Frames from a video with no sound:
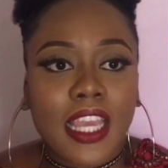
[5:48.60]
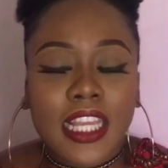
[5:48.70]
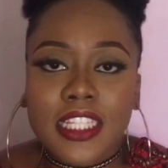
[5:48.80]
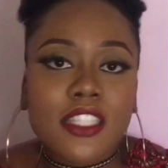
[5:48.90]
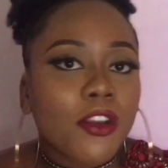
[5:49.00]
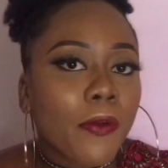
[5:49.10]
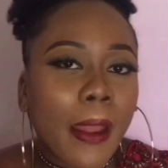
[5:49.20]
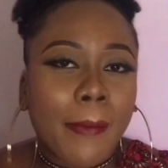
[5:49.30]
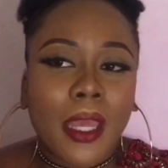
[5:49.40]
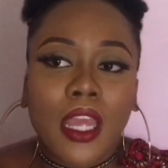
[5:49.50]

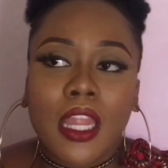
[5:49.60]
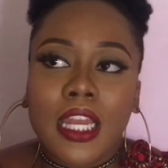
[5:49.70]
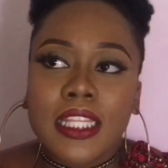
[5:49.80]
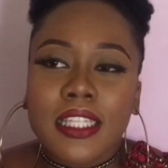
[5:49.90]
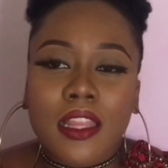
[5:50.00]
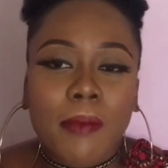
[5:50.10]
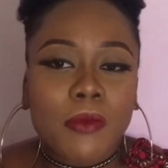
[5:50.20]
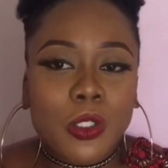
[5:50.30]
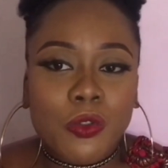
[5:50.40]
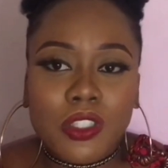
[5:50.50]
Instagram, let's say their
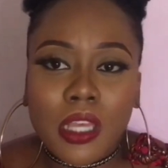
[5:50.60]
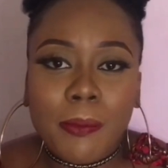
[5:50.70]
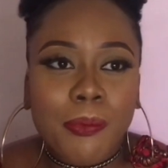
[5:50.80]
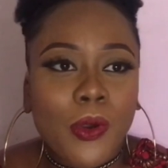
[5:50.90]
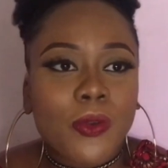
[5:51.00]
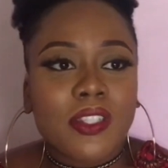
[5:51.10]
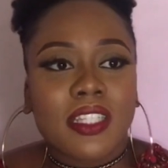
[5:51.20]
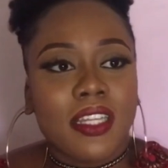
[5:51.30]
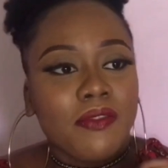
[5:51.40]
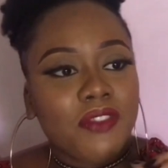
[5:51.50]
most recent post,
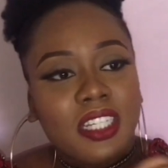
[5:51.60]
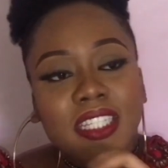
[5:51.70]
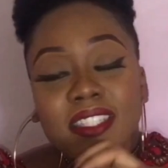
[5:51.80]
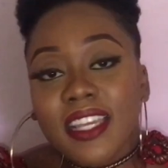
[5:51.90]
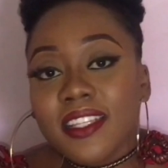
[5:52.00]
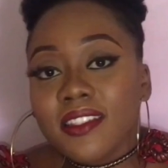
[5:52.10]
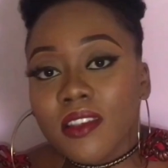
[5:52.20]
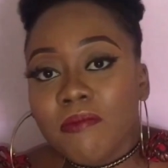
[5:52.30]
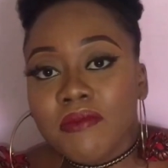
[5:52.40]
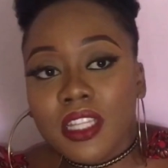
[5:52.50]
they really said
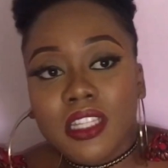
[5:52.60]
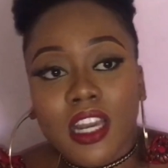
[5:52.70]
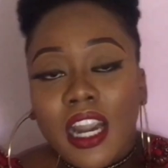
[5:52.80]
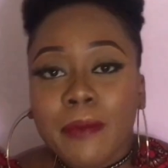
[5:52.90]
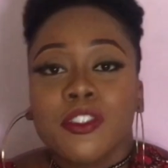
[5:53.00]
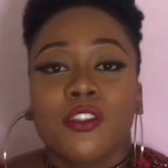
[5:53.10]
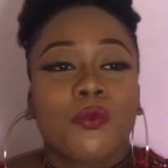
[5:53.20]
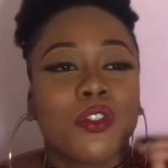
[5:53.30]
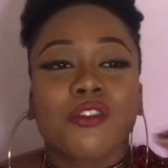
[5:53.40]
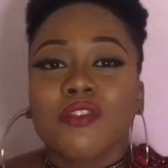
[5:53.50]
something, their
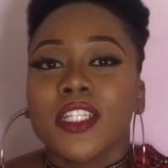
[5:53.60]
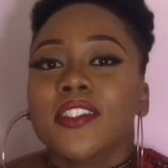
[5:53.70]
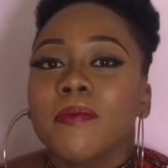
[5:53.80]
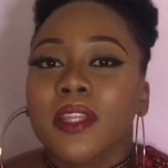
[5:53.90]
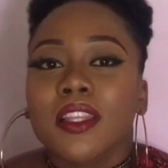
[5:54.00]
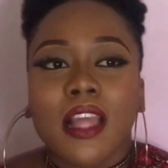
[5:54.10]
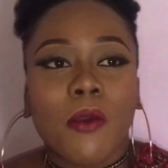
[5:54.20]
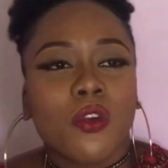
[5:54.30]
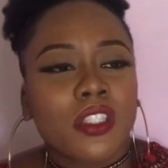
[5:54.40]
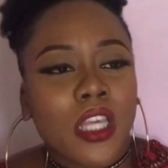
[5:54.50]
caption was really something
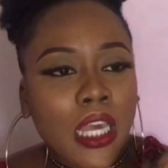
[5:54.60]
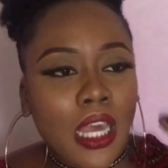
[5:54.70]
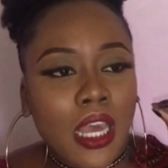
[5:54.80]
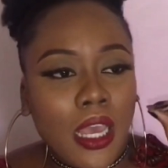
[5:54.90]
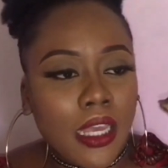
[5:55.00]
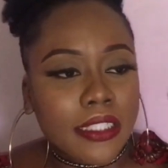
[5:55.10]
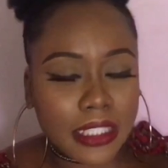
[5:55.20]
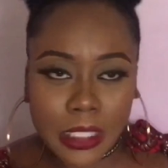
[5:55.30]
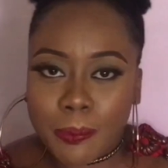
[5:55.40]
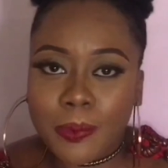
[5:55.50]
that was
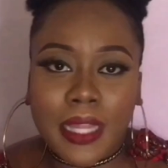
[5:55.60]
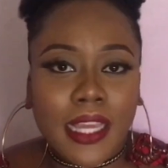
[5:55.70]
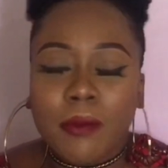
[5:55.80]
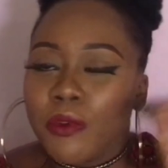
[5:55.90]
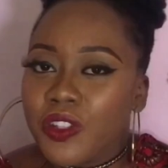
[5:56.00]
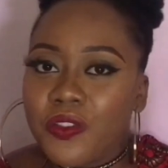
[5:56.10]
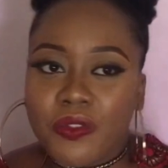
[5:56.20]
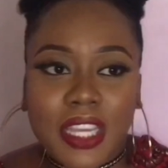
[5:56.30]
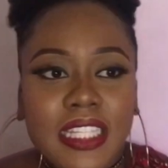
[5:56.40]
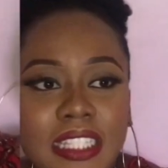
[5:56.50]
deep, like
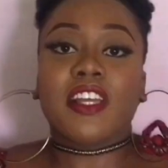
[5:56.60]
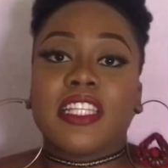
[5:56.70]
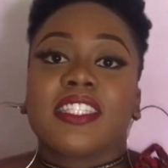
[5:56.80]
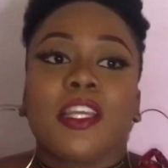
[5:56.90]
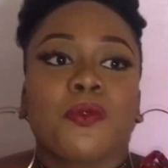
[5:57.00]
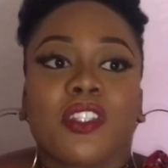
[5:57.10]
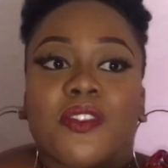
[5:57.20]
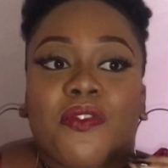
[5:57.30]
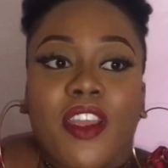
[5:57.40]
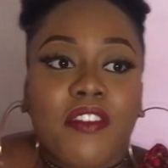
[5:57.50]
motivating, whatever they said was
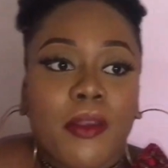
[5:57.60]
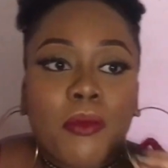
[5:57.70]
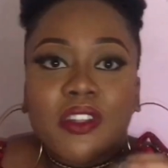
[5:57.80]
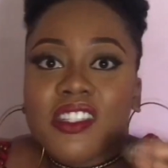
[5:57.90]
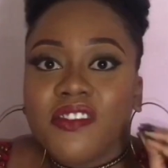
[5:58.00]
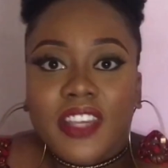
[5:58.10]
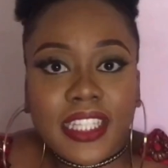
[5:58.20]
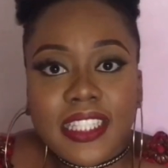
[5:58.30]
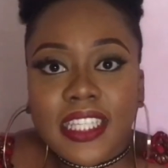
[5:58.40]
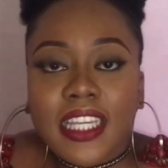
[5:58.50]
very
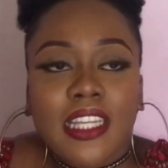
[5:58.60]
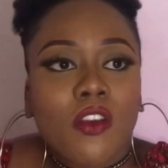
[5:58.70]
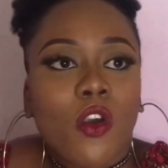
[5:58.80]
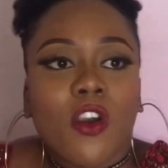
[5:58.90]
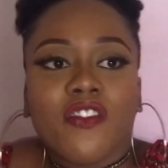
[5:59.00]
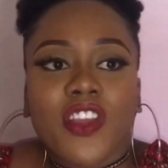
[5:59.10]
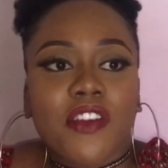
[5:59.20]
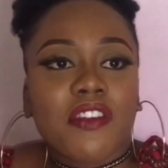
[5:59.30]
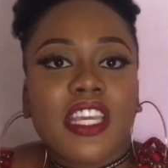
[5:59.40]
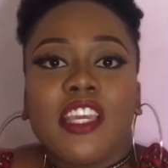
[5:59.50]
motivating or
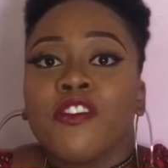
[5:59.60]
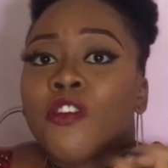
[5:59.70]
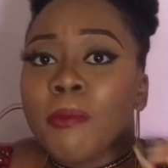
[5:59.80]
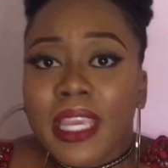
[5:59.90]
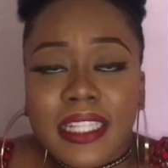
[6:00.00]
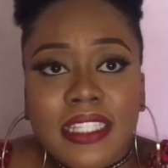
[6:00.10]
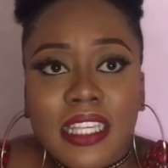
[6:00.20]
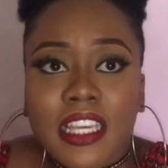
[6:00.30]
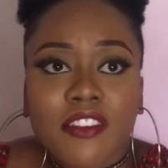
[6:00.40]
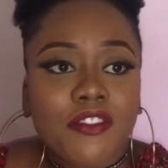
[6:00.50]
very
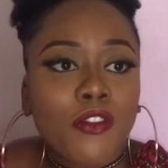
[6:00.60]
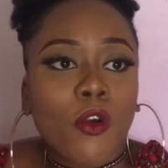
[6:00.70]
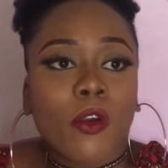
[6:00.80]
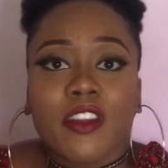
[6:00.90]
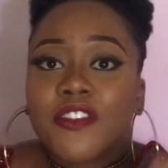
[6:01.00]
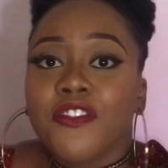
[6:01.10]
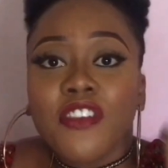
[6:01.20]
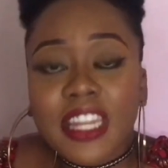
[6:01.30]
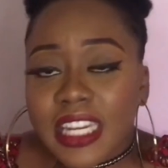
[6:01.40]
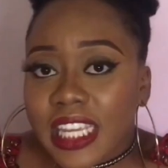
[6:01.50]
informative or
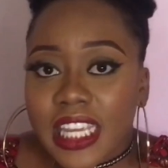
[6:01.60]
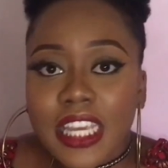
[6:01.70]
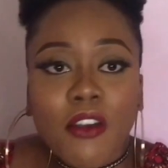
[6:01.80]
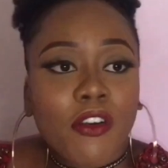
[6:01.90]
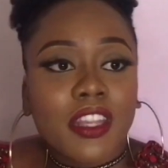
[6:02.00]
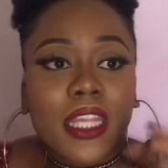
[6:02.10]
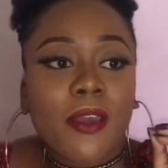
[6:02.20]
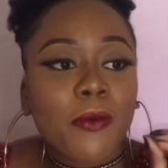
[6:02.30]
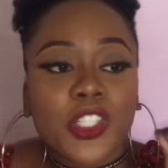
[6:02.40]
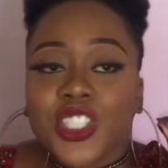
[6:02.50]
funny, or it was